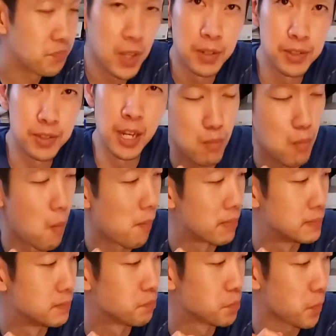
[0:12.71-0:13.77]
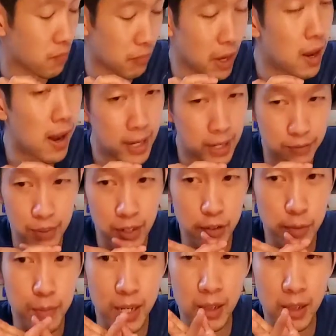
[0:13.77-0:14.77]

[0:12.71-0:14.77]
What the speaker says: Same here. I have never made